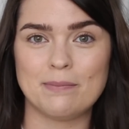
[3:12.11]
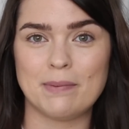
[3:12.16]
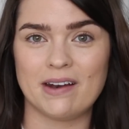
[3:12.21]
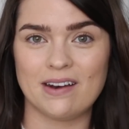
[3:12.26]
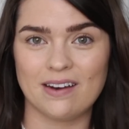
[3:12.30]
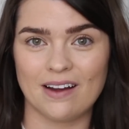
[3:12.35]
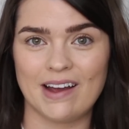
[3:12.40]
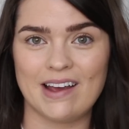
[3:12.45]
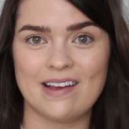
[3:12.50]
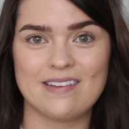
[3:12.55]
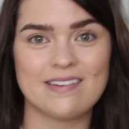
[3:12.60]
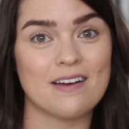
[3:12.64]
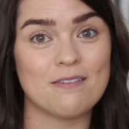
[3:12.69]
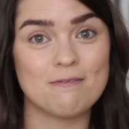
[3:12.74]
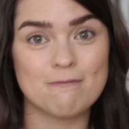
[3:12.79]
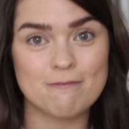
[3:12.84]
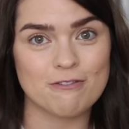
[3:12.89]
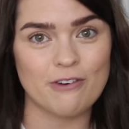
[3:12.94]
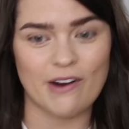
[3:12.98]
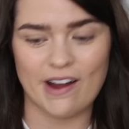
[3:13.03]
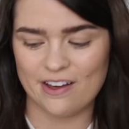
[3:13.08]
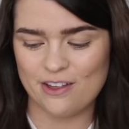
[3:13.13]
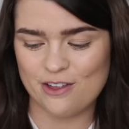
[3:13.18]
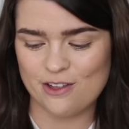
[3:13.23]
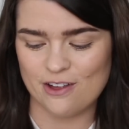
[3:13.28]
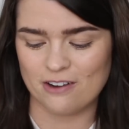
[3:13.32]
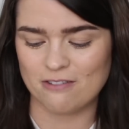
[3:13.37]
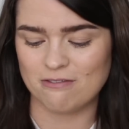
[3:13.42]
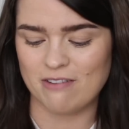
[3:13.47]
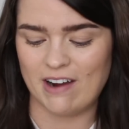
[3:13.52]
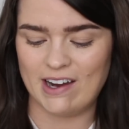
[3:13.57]
but nice and
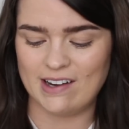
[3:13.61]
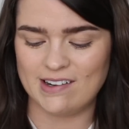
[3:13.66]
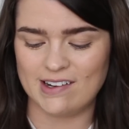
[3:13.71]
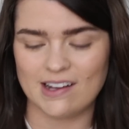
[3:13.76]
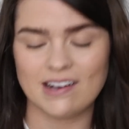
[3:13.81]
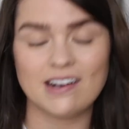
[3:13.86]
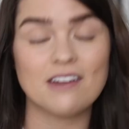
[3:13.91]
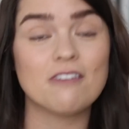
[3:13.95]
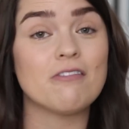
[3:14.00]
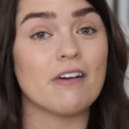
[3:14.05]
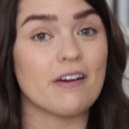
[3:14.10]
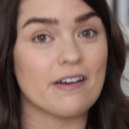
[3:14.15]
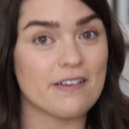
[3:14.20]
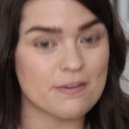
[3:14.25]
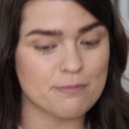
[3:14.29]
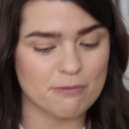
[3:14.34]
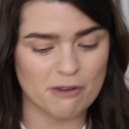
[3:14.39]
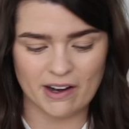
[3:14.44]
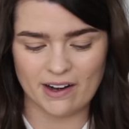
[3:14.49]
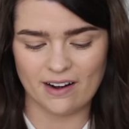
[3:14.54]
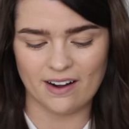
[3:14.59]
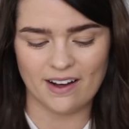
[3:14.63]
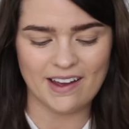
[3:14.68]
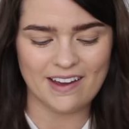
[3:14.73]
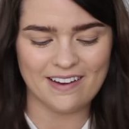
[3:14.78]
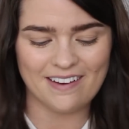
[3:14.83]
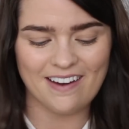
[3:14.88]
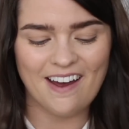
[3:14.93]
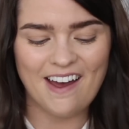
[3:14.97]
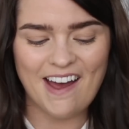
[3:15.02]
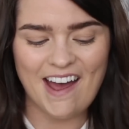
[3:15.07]
fresh and radiant, very
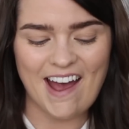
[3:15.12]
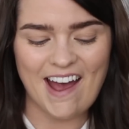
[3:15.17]
spring-like.